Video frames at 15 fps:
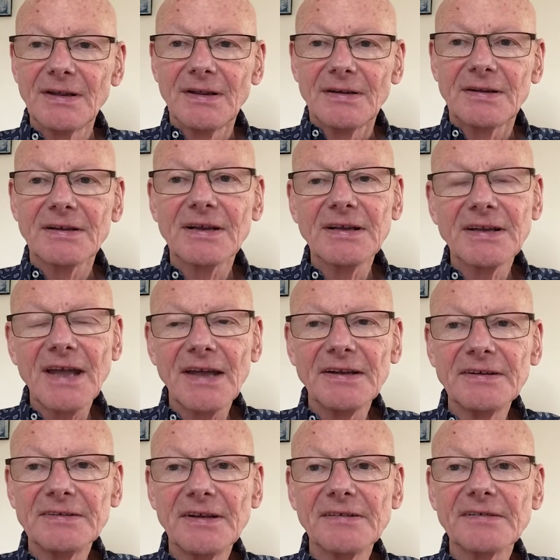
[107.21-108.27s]
the
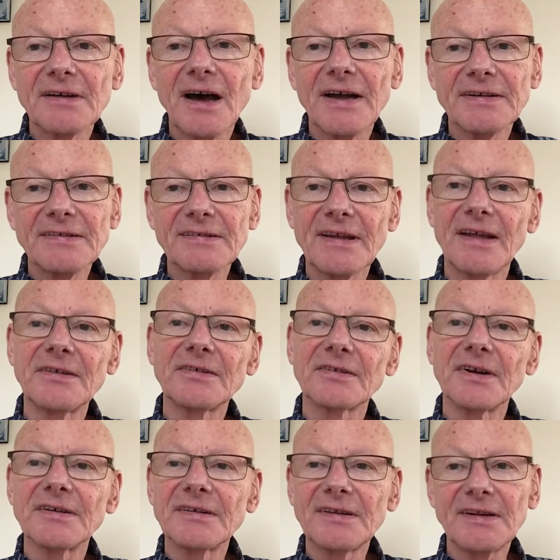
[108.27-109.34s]
Kilkenny Design Centre
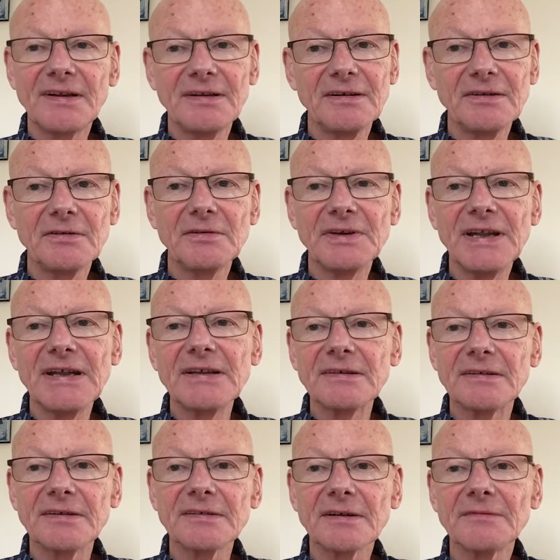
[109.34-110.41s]
and seeing the
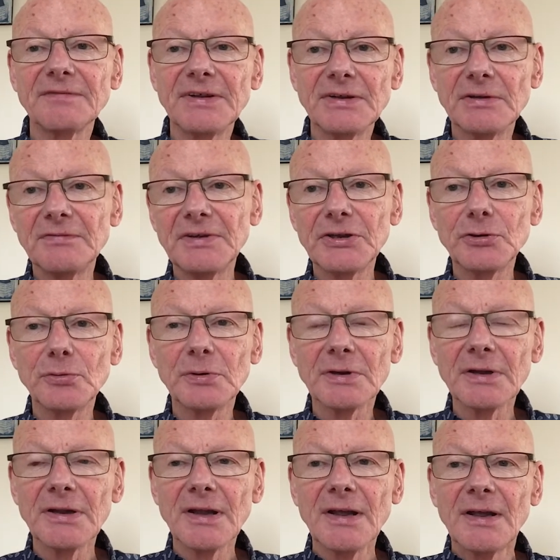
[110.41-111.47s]
uniqueness of individual
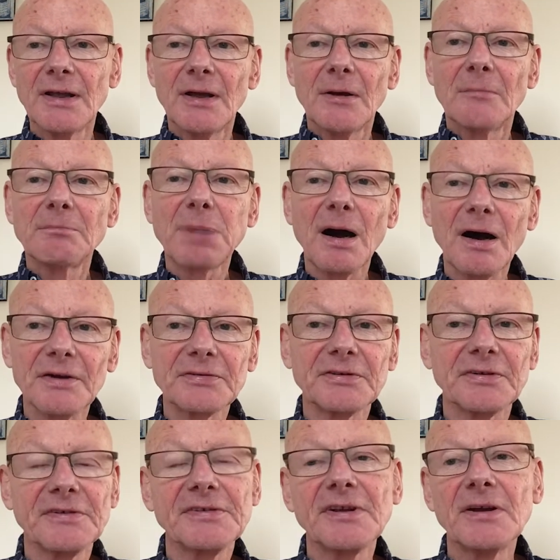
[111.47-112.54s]

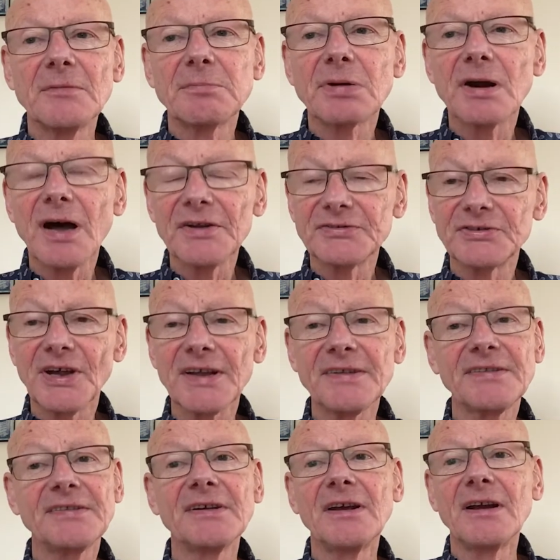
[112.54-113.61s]
potters'
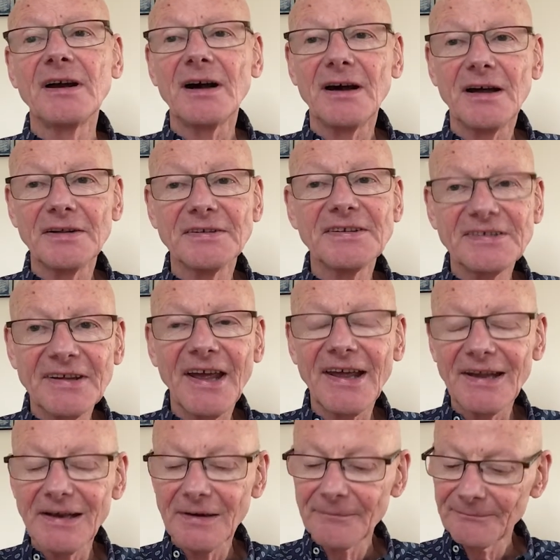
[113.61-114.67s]
projects on sale.